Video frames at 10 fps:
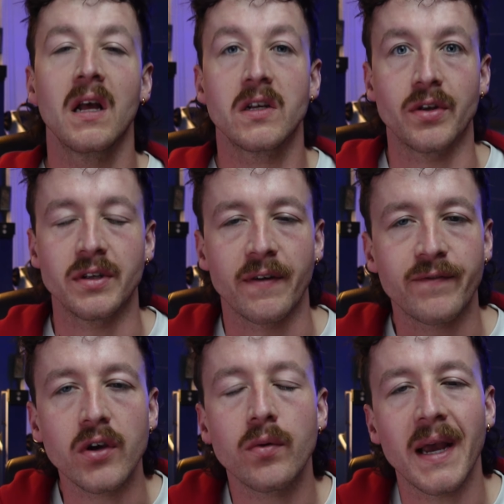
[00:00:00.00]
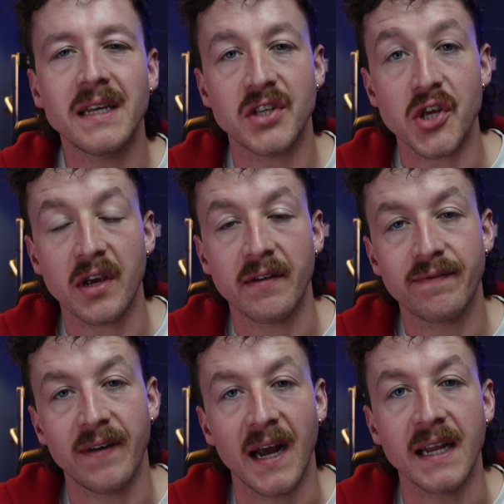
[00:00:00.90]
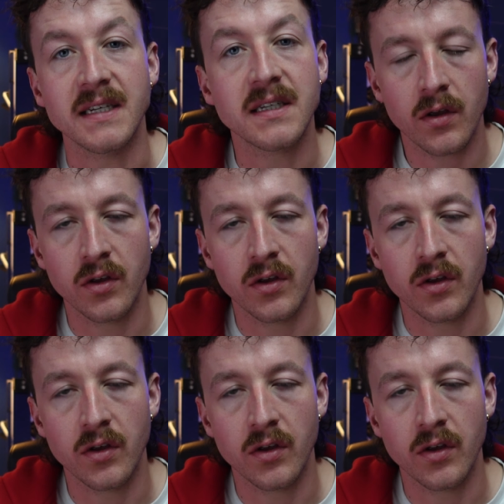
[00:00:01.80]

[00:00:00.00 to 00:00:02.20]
So there's a few ways that you can find